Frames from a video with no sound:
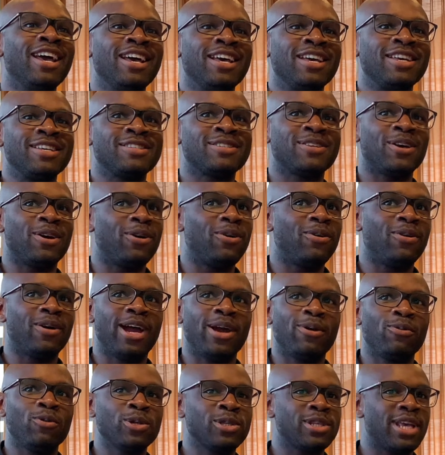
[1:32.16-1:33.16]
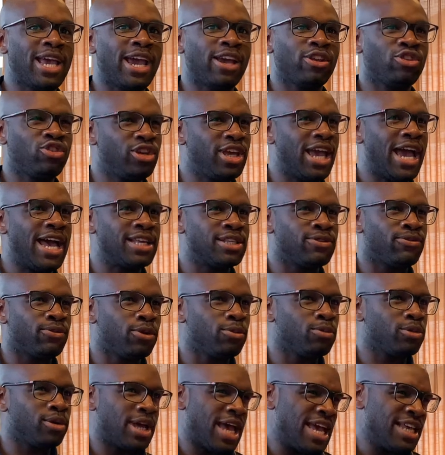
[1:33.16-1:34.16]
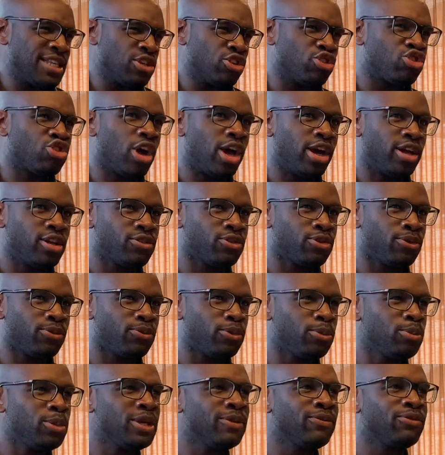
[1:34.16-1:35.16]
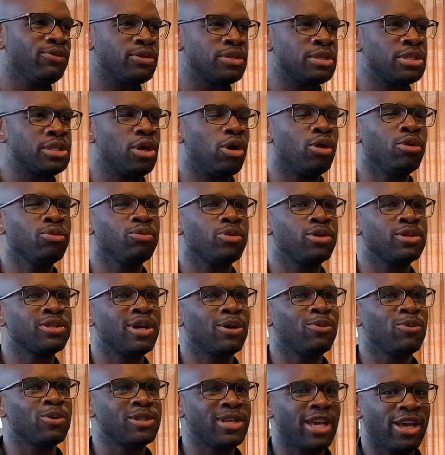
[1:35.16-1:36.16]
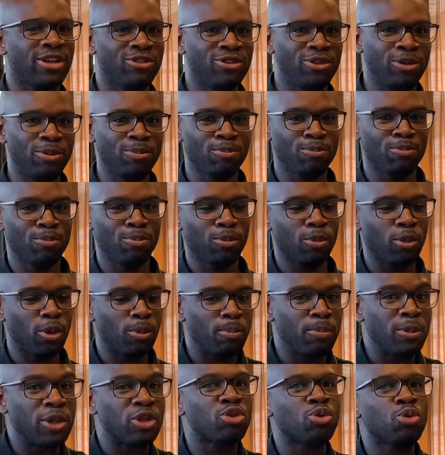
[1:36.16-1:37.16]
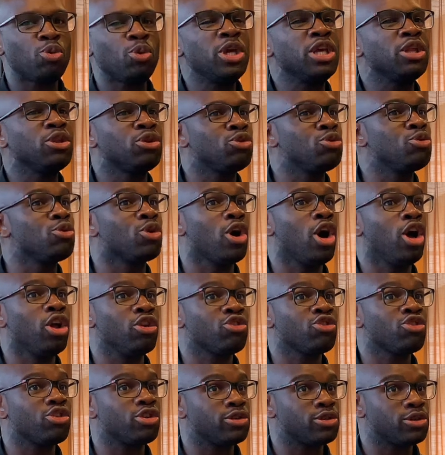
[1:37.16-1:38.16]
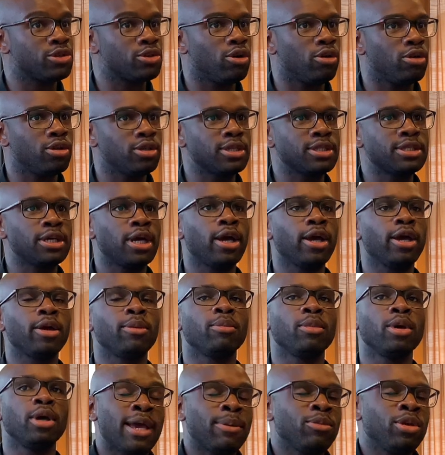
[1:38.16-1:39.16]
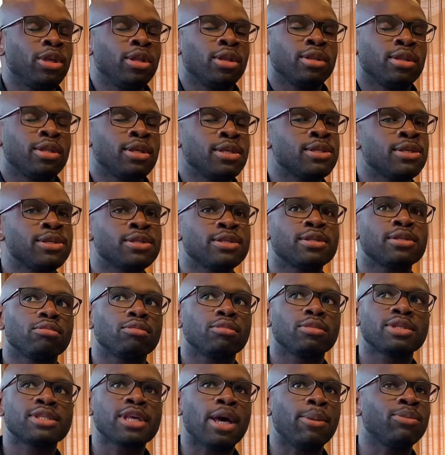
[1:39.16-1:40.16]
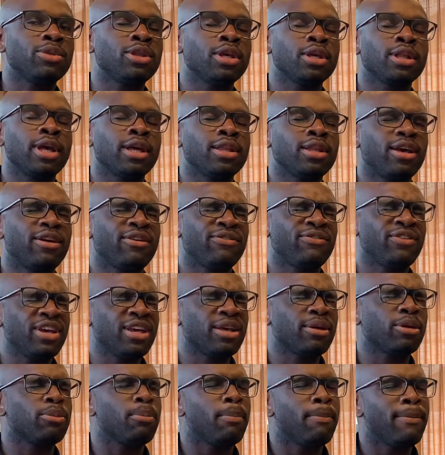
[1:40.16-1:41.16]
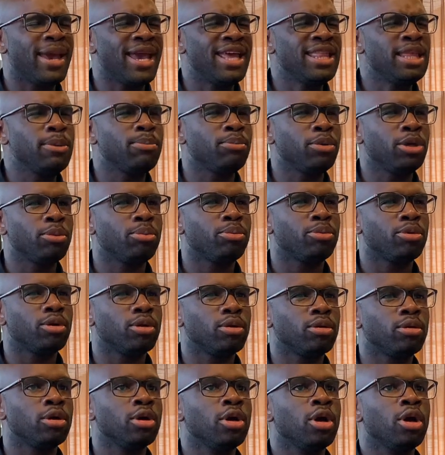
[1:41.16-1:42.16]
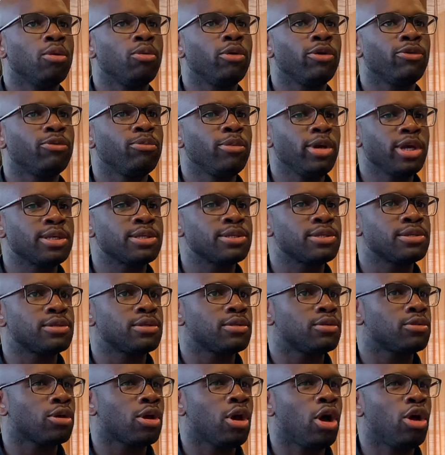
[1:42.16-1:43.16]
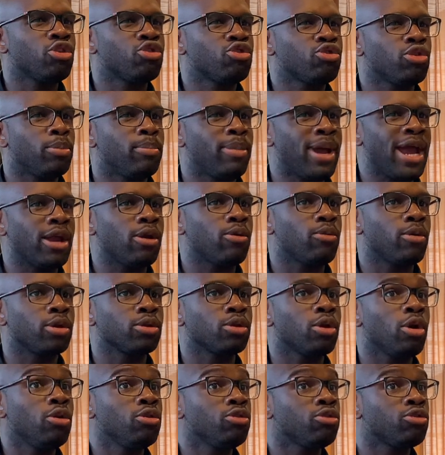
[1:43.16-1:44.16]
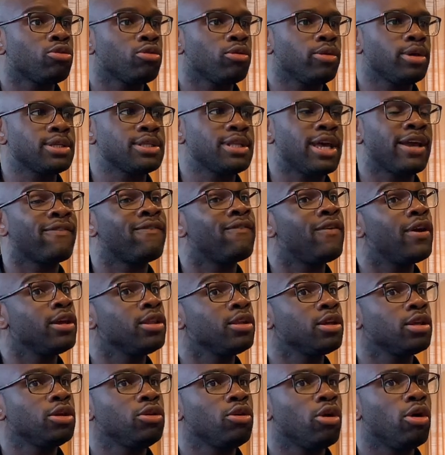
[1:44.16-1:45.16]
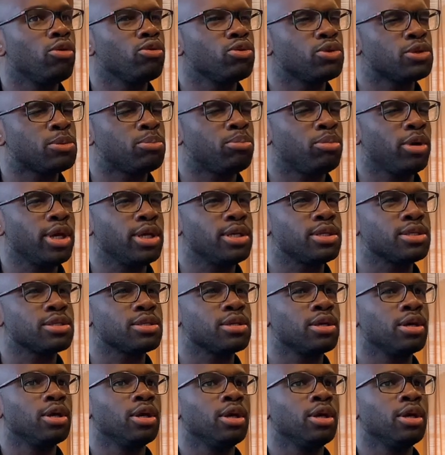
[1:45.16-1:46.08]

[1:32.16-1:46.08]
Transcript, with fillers: So I was actually, as from as a child, so from infancy onwards, I was actually between two cultures all the time. I mean, this is something that I think many people with mixed cultural background go through, is like finding your own space.